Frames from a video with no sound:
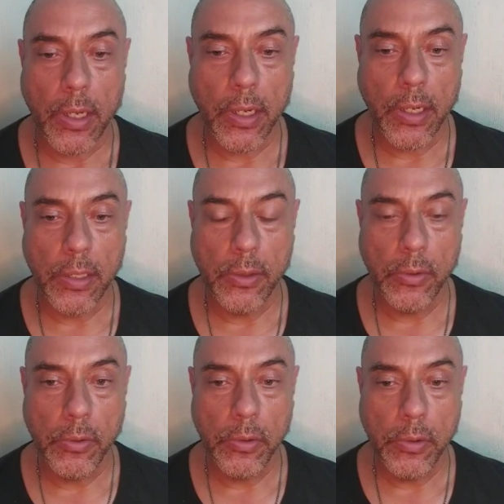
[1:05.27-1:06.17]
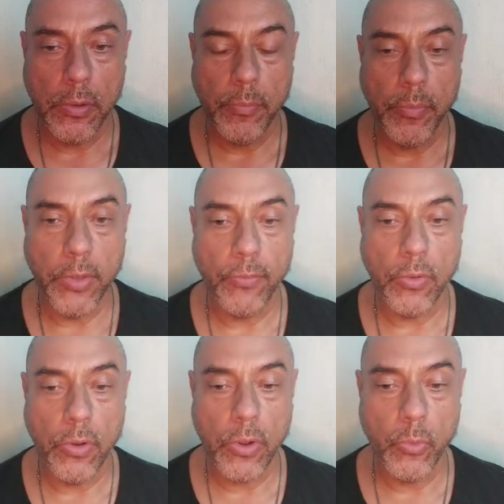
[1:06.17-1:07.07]
And
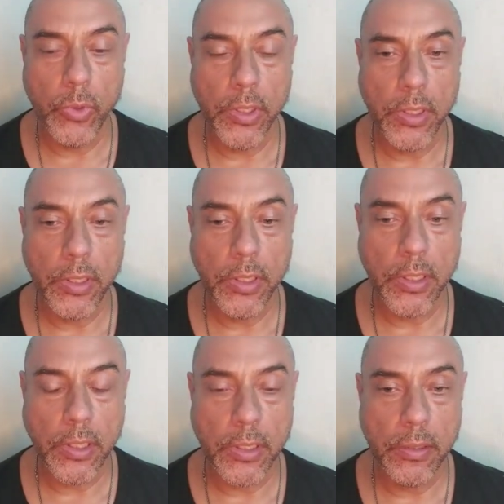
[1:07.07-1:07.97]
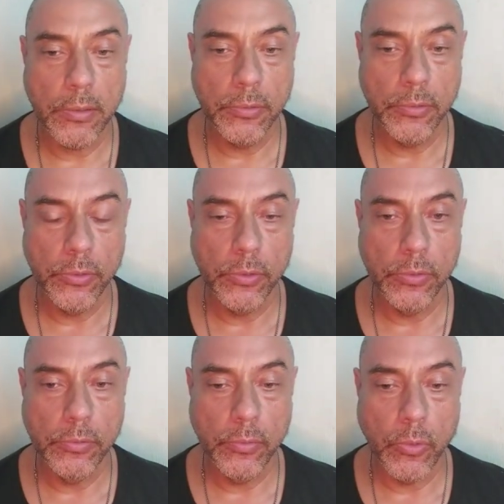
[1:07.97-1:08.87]
before we can
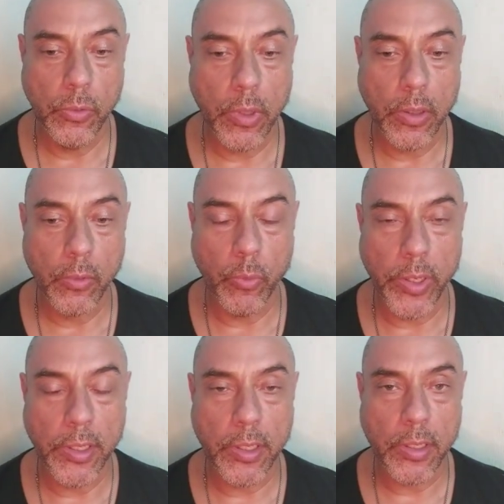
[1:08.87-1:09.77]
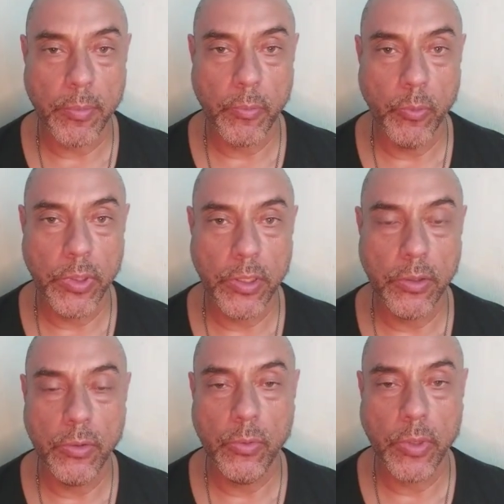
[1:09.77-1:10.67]
wake up, we
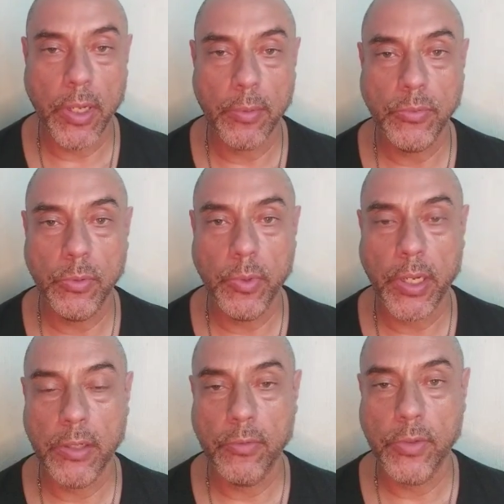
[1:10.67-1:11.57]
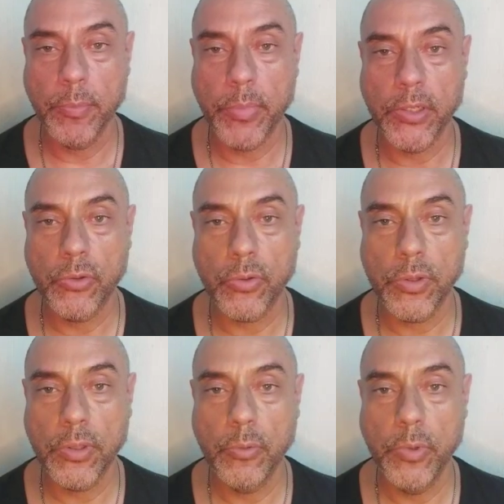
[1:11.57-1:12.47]
need to have some kind of
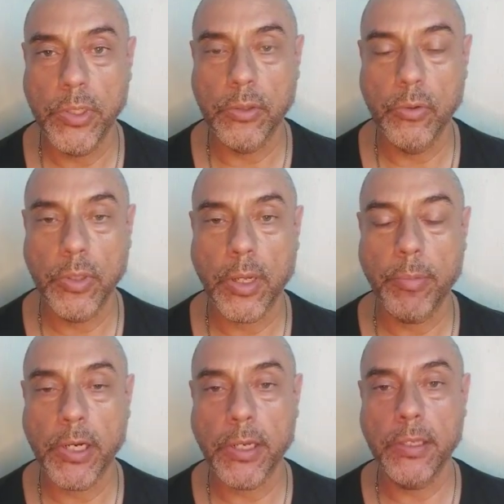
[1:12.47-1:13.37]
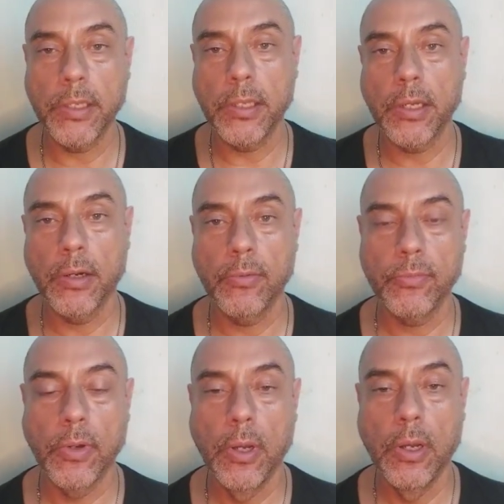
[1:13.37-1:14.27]
inventory. We need to have an idea of